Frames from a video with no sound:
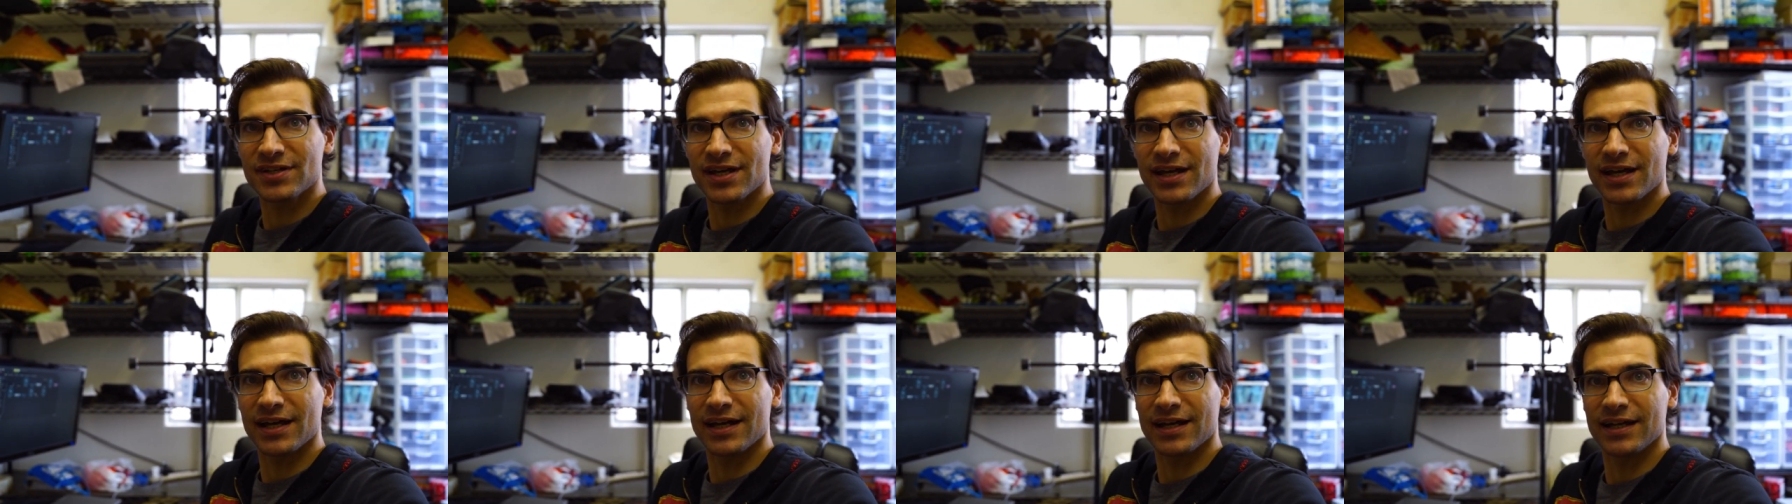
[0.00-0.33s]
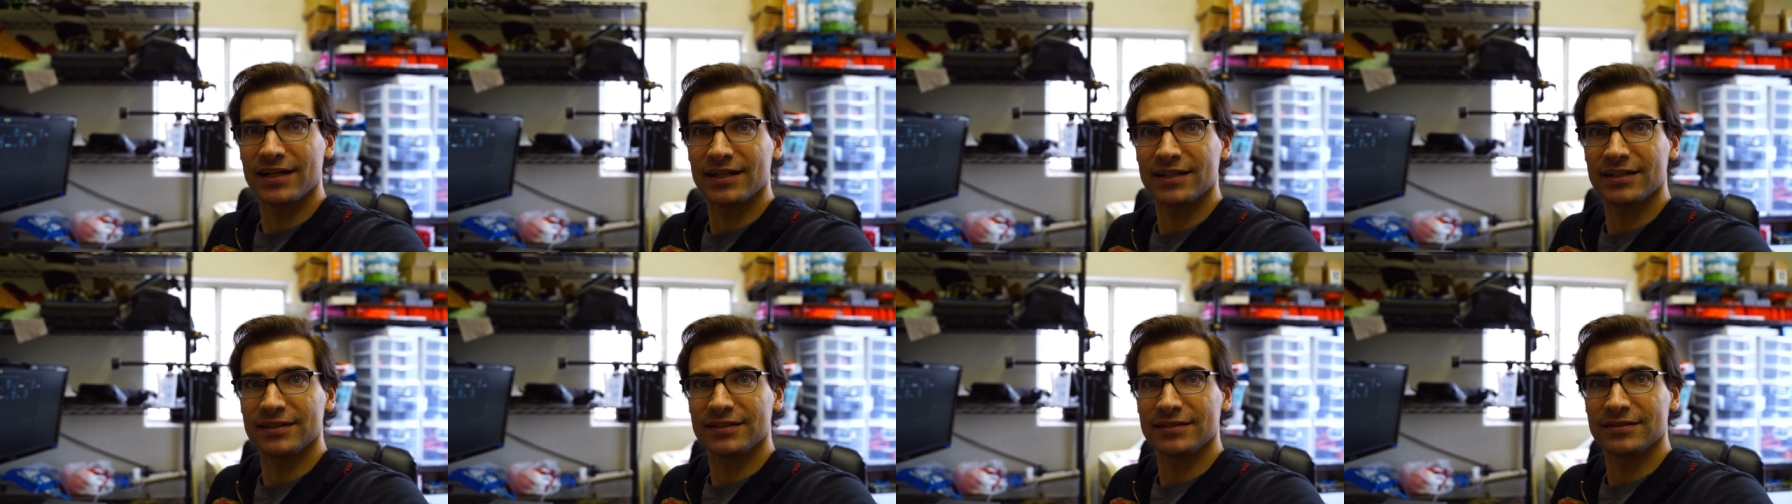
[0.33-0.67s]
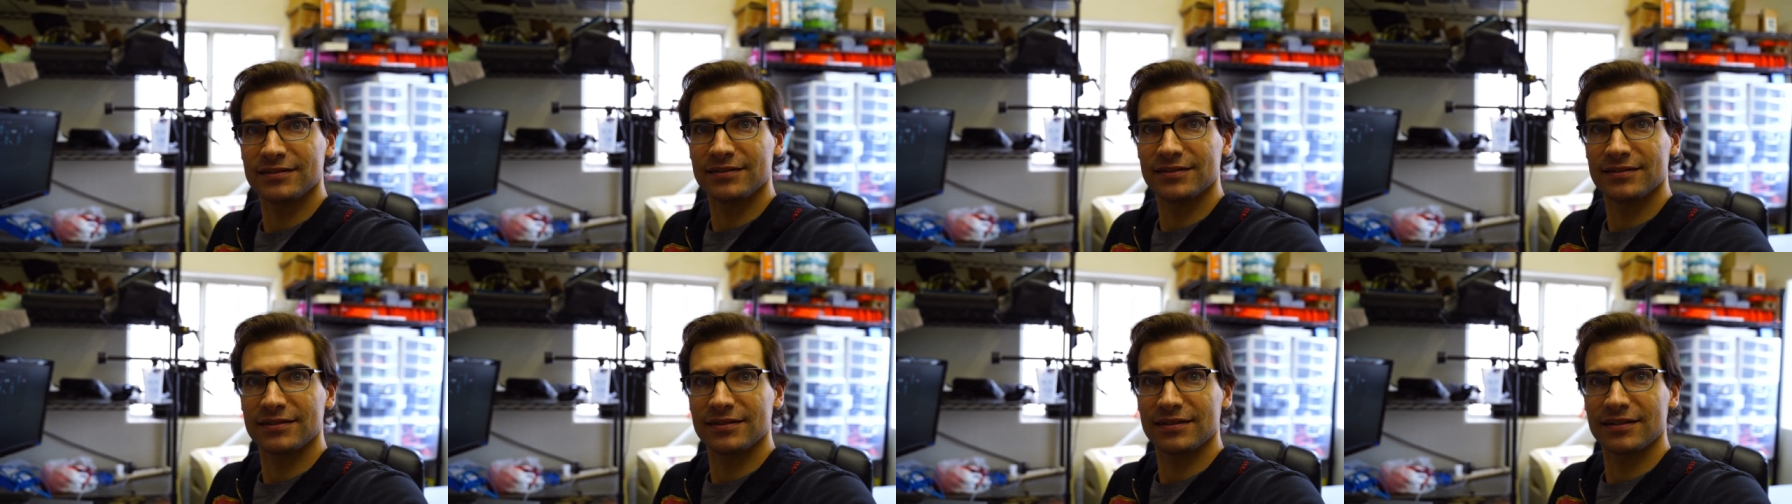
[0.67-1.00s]

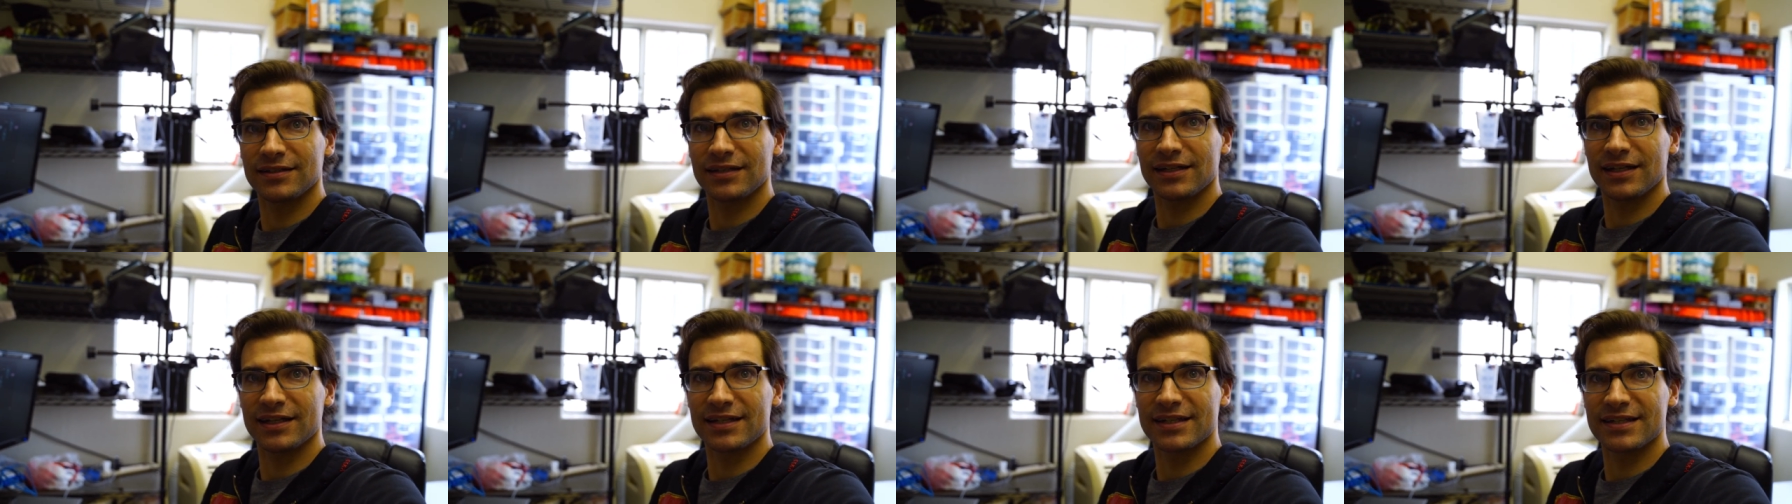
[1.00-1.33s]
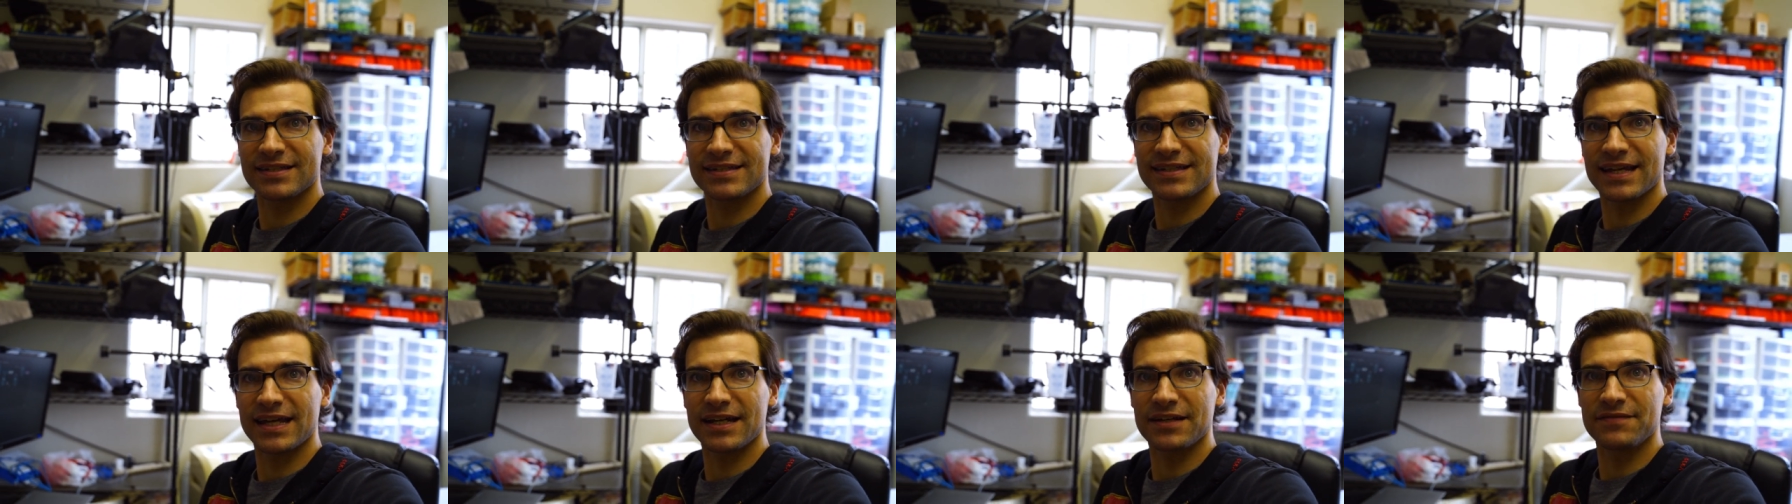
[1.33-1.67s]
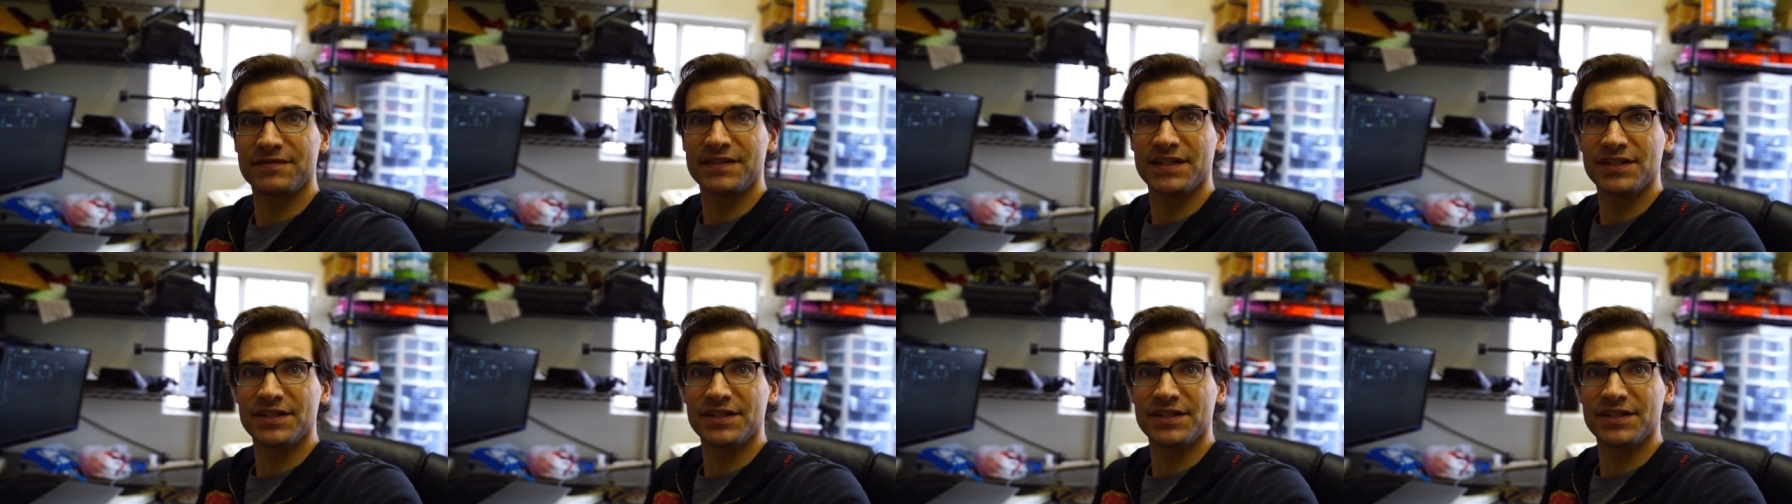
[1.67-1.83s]
uh, in a state of